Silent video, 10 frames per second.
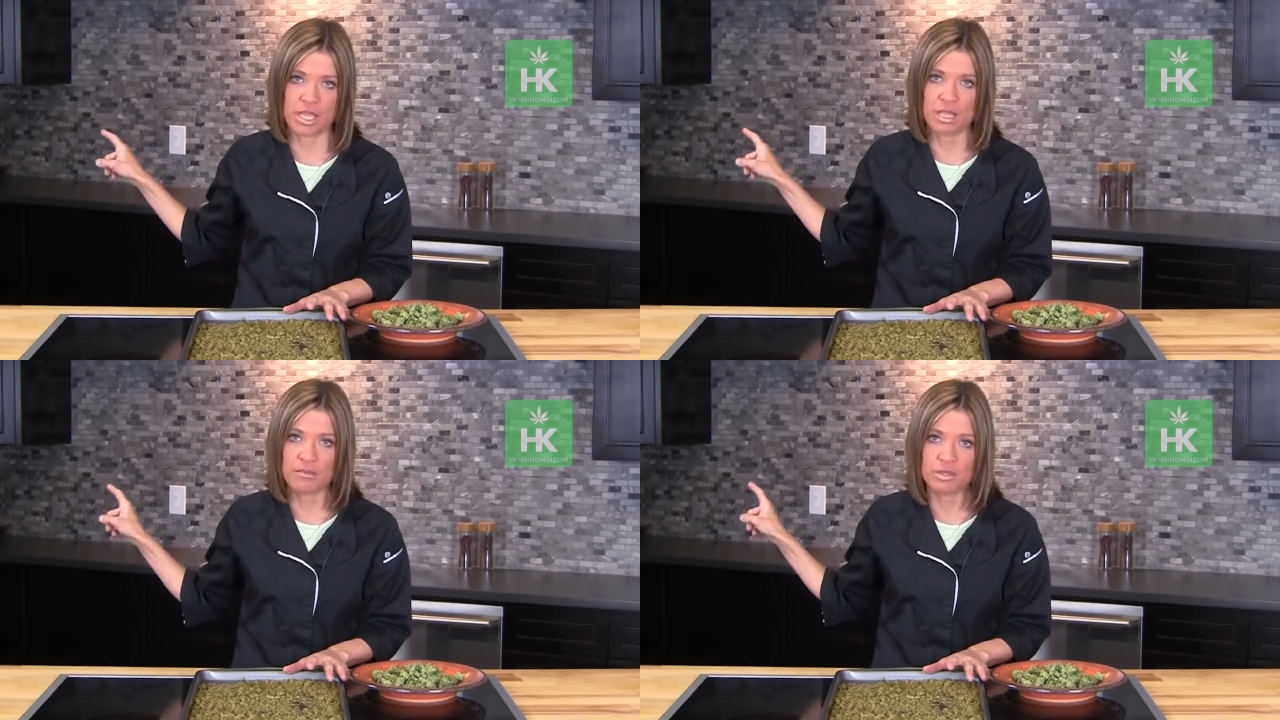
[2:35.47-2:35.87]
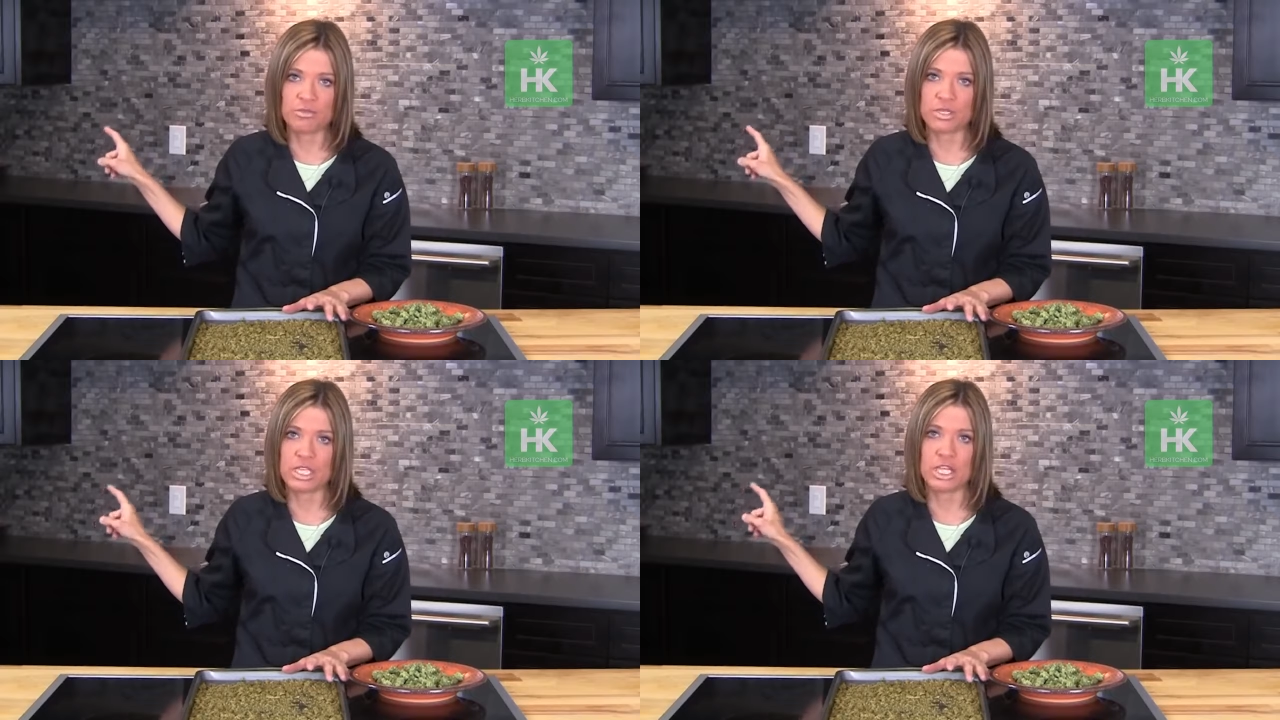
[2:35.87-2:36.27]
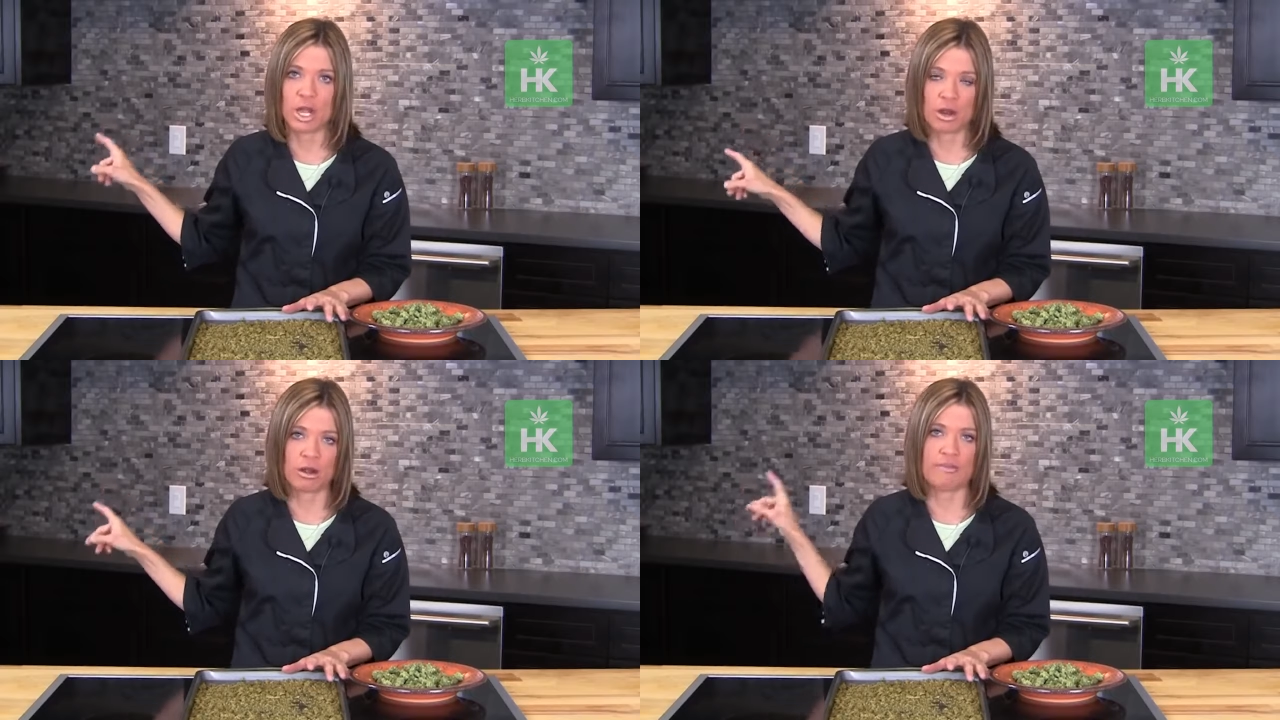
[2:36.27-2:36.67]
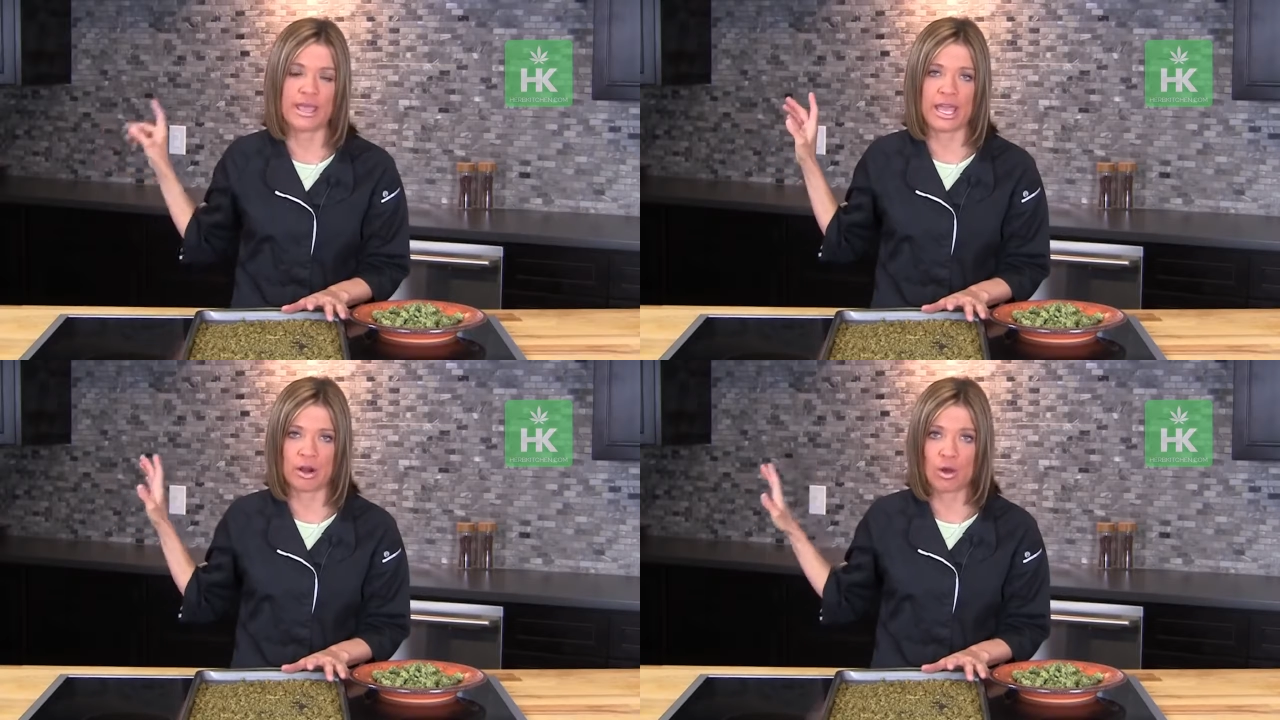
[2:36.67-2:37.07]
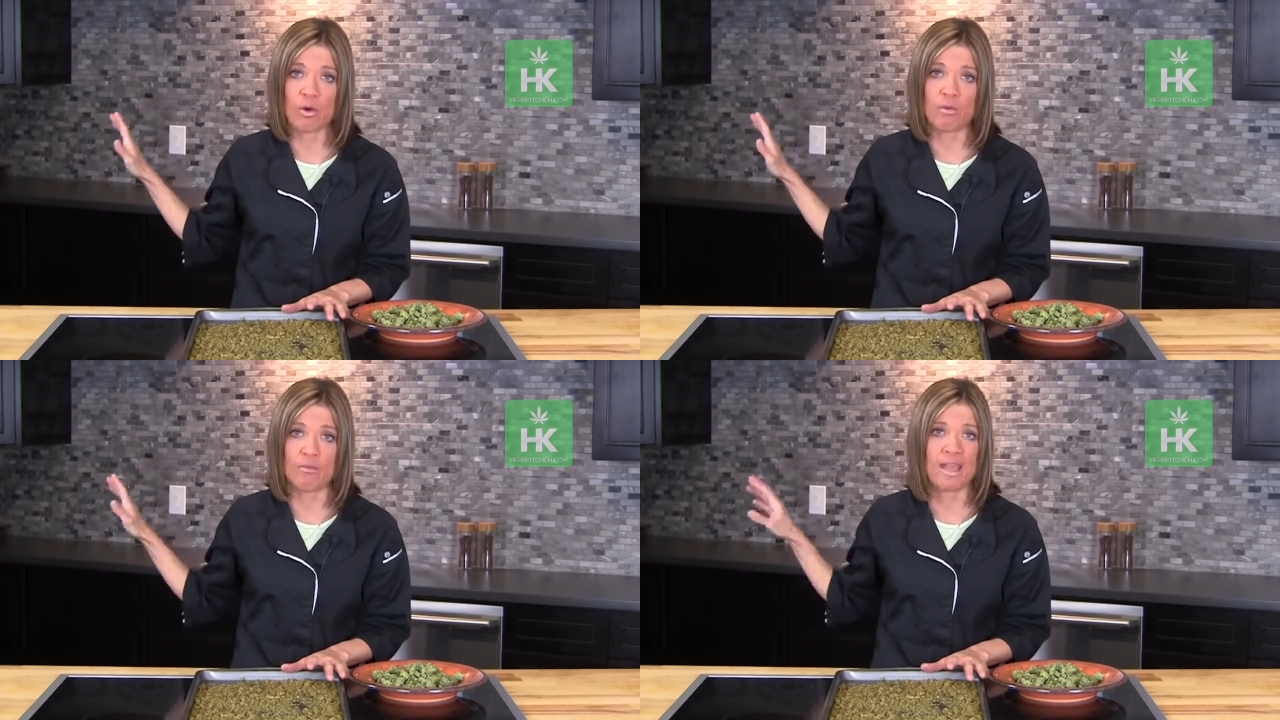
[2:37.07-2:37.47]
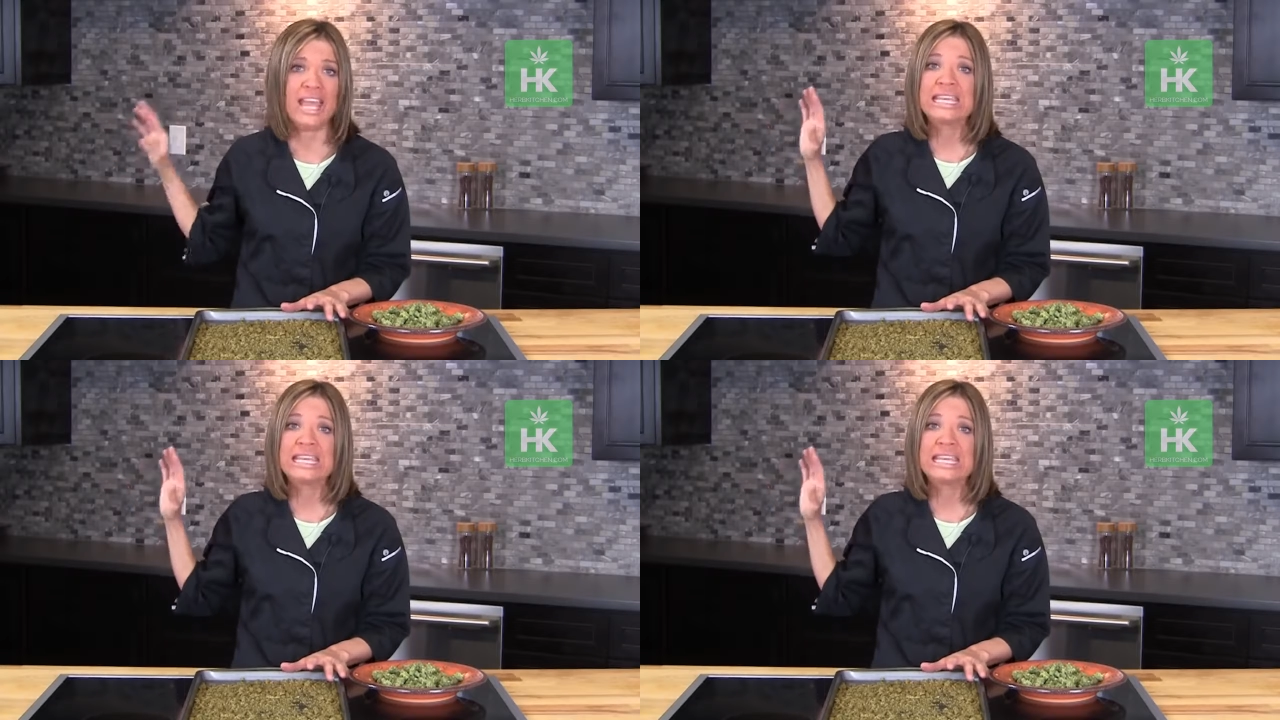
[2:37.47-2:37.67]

time you decarb at home.